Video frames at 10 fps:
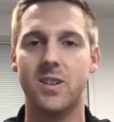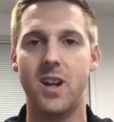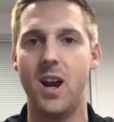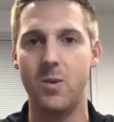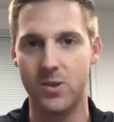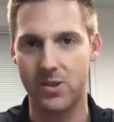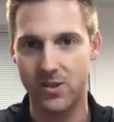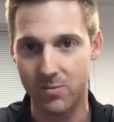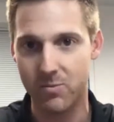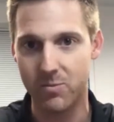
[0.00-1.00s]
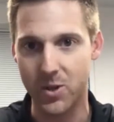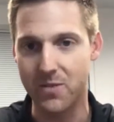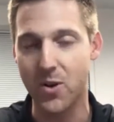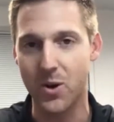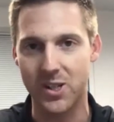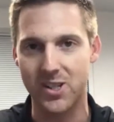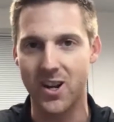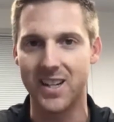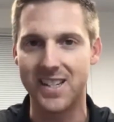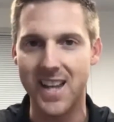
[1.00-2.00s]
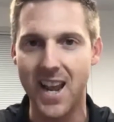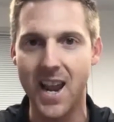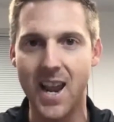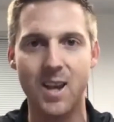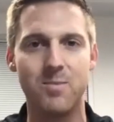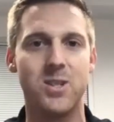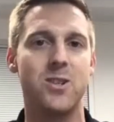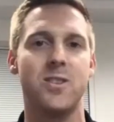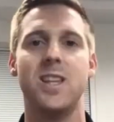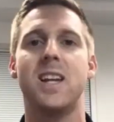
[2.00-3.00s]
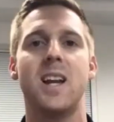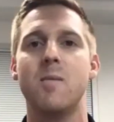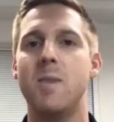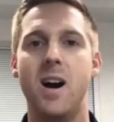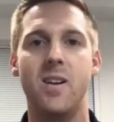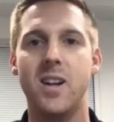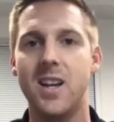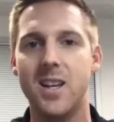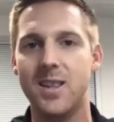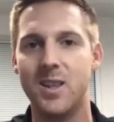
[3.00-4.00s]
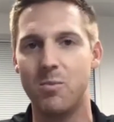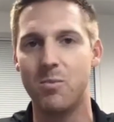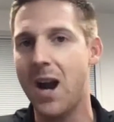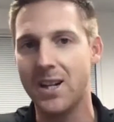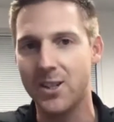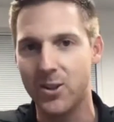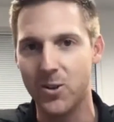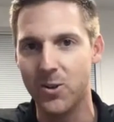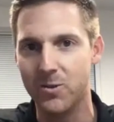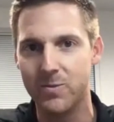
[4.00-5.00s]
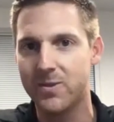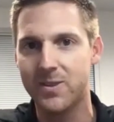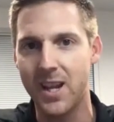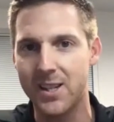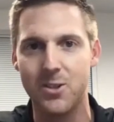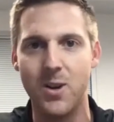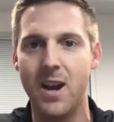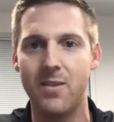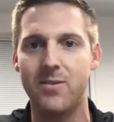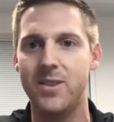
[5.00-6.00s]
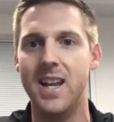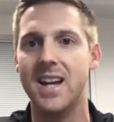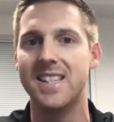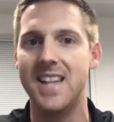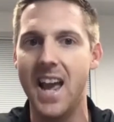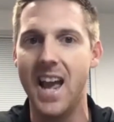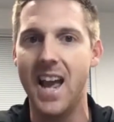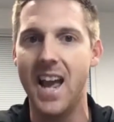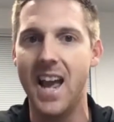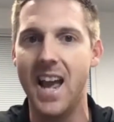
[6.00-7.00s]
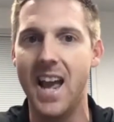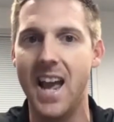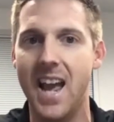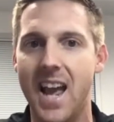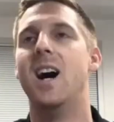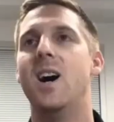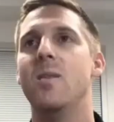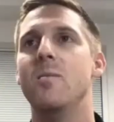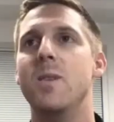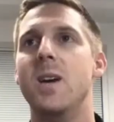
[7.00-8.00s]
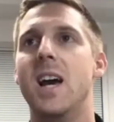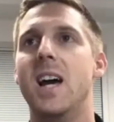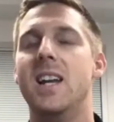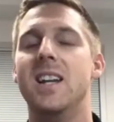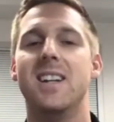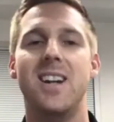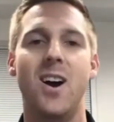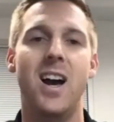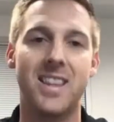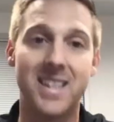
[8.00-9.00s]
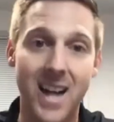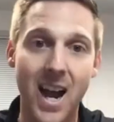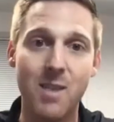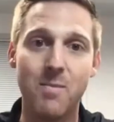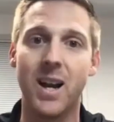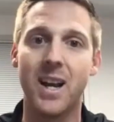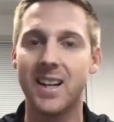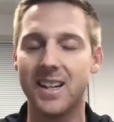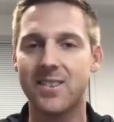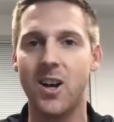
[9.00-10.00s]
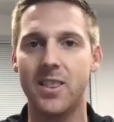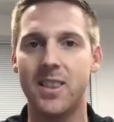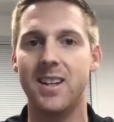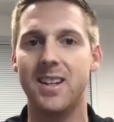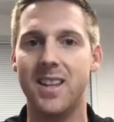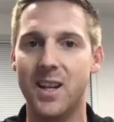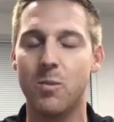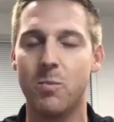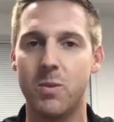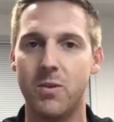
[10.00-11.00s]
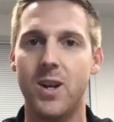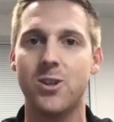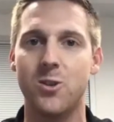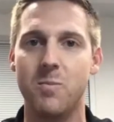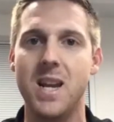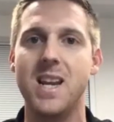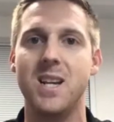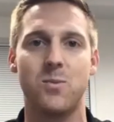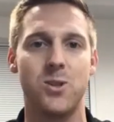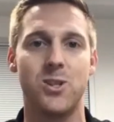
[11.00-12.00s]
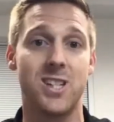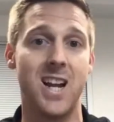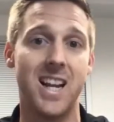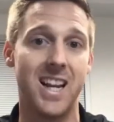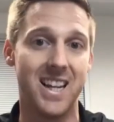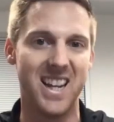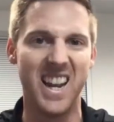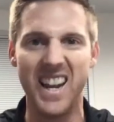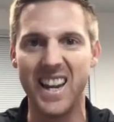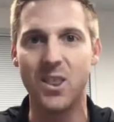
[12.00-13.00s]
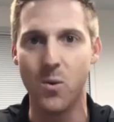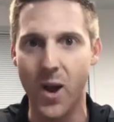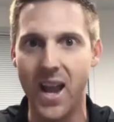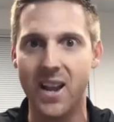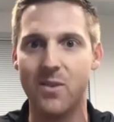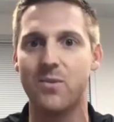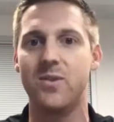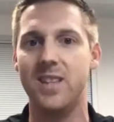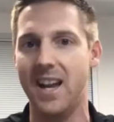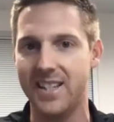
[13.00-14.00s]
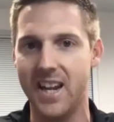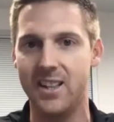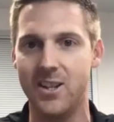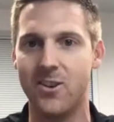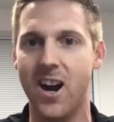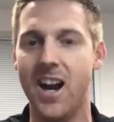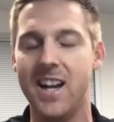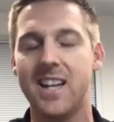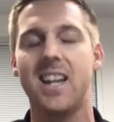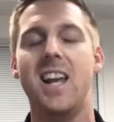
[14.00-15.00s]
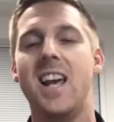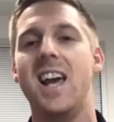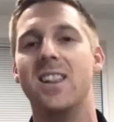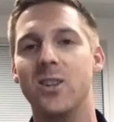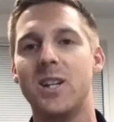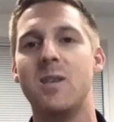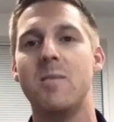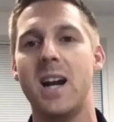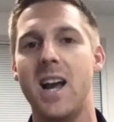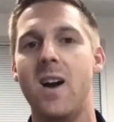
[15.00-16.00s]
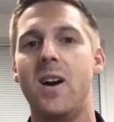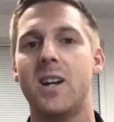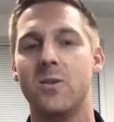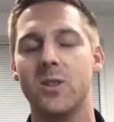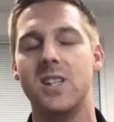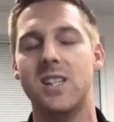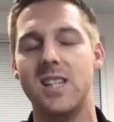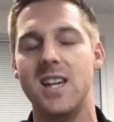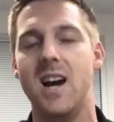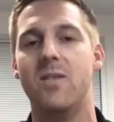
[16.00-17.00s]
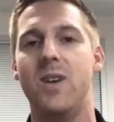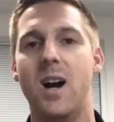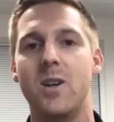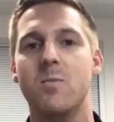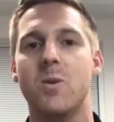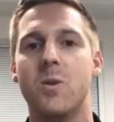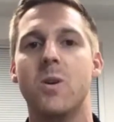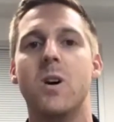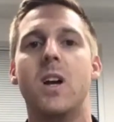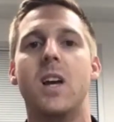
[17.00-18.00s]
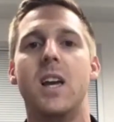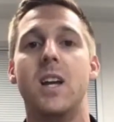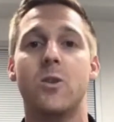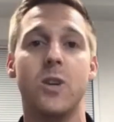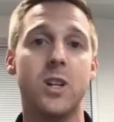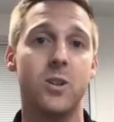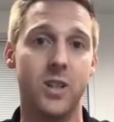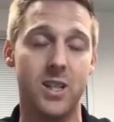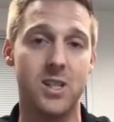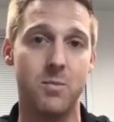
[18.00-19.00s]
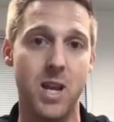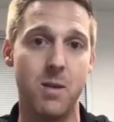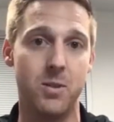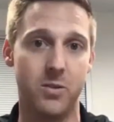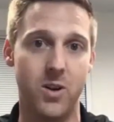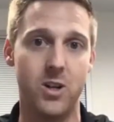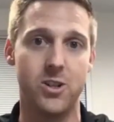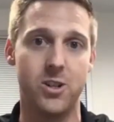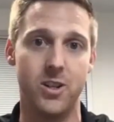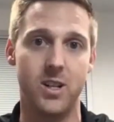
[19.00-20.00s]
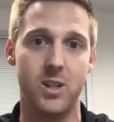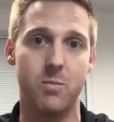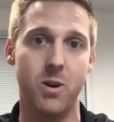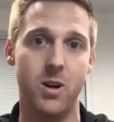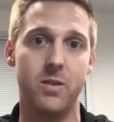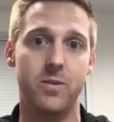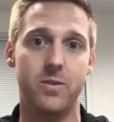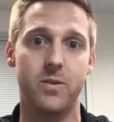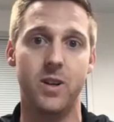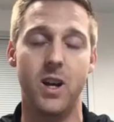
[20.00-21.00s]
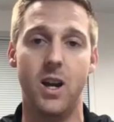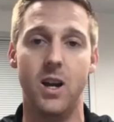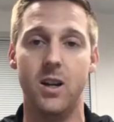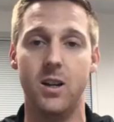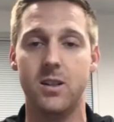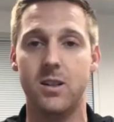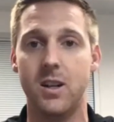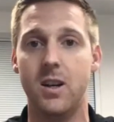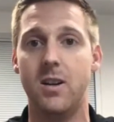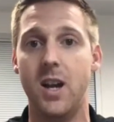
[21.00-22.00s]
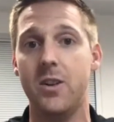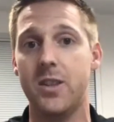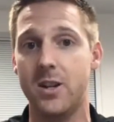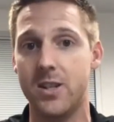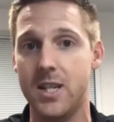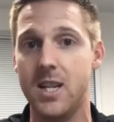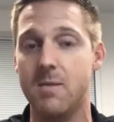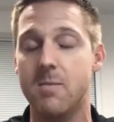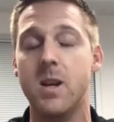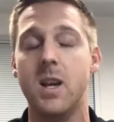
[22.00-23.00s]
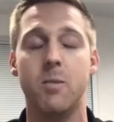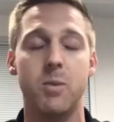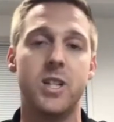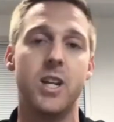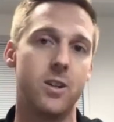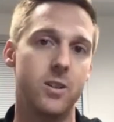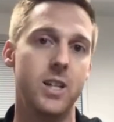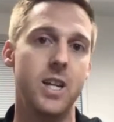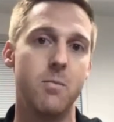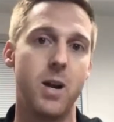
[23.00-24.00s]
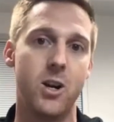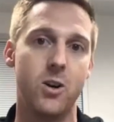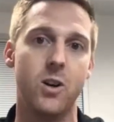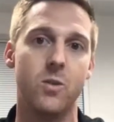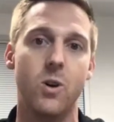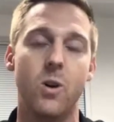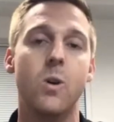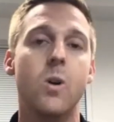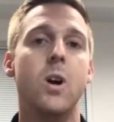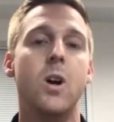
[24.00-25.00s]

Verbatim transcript: you know, I was pretty focused on exams and you're thinking about the practical test you have the next day. Um, and you know, at the time, I thought that the interprofessional meetings were just kind of getting in the way of that daily grind. And looking back now, I can really see how valuable and critical it is to be able to function as a part of uh, a healthcare team, particularly in my current role.